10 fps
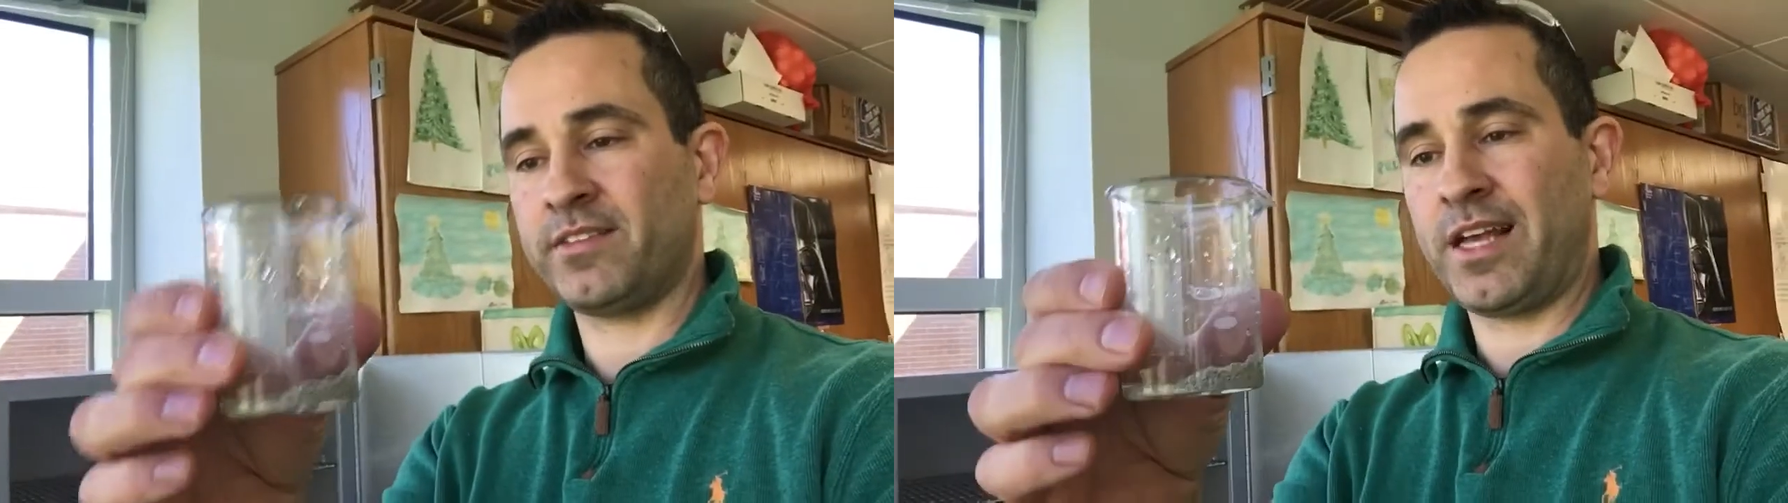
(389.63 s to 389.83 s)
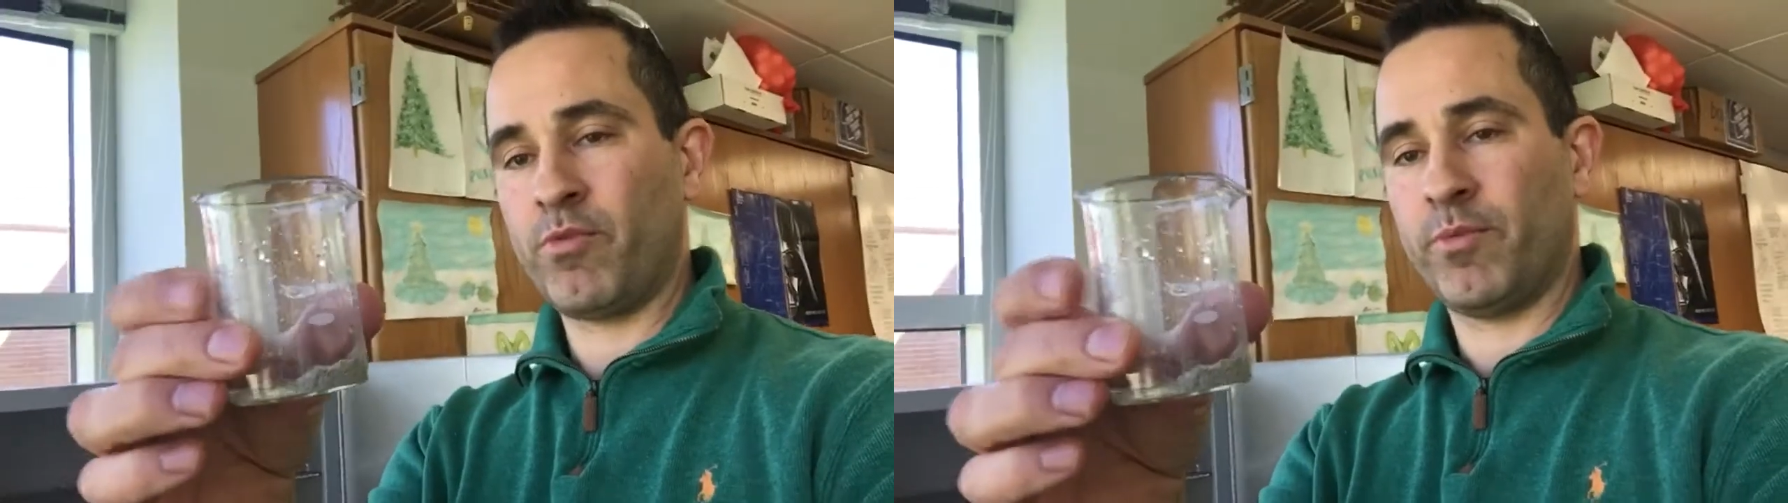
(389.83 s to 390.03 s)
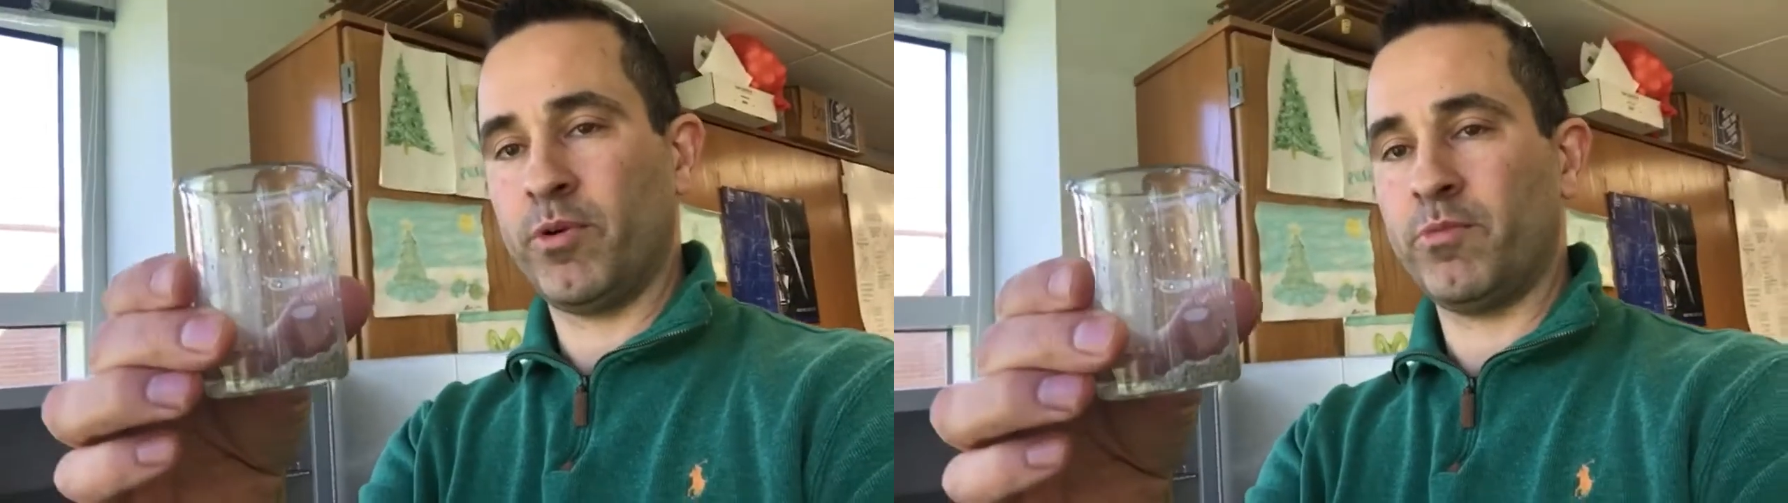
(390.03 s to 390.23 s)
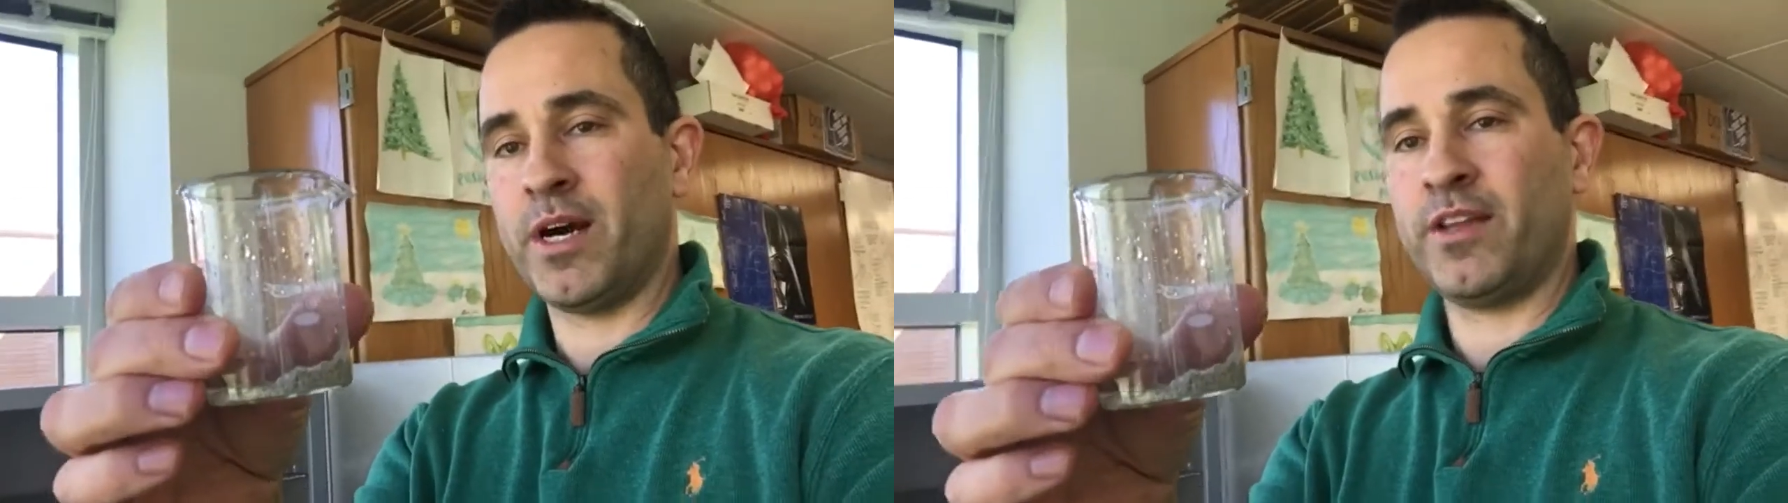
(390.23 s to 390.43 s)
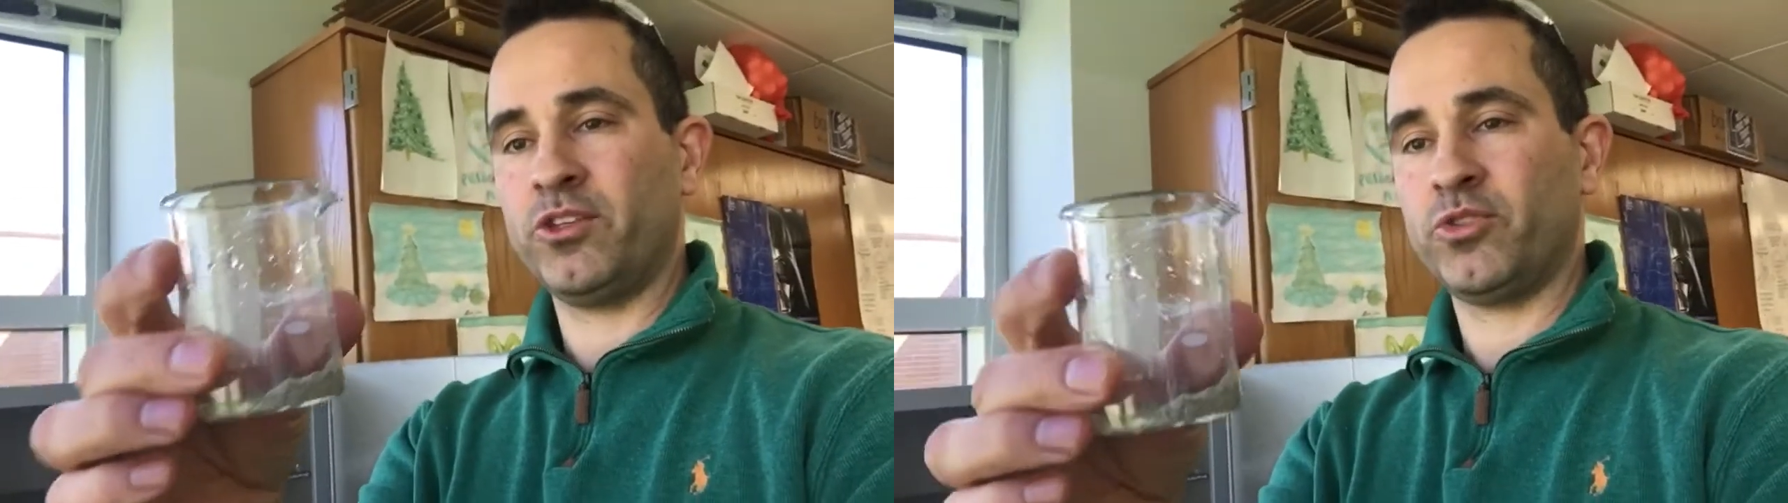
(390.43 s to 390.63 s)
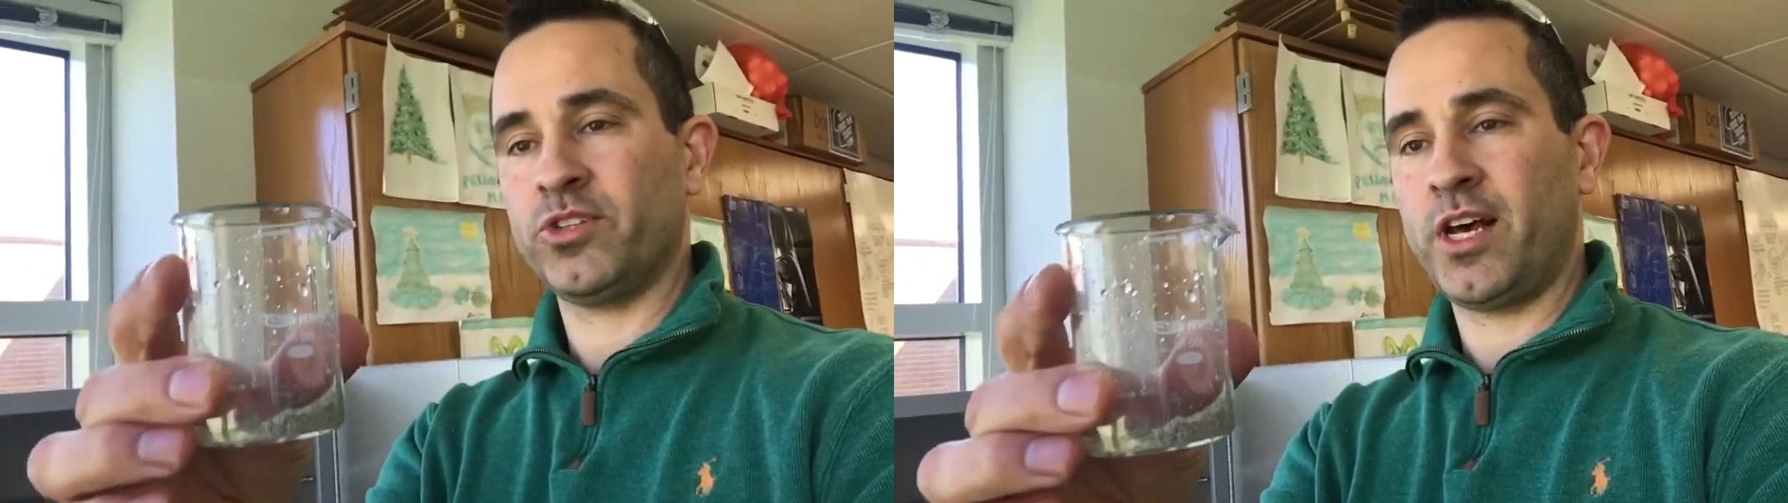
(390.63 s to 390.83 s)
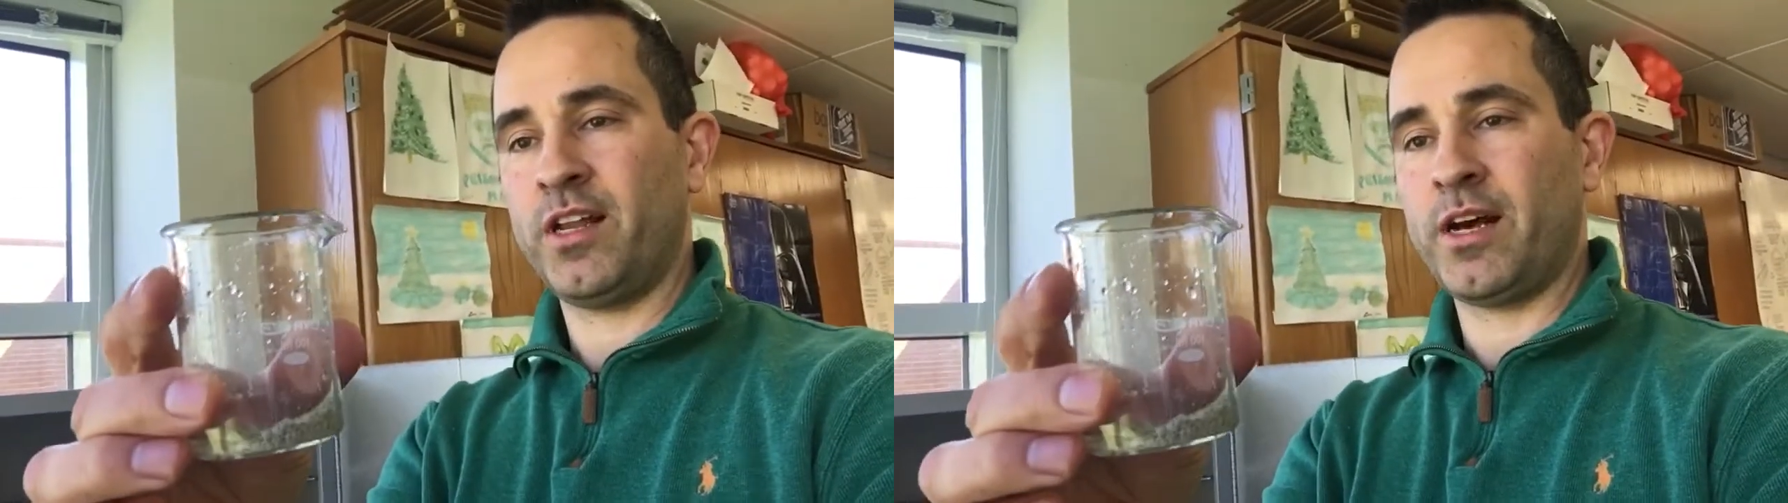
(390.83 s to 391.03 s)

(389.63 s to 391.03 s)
I would put my initials on it.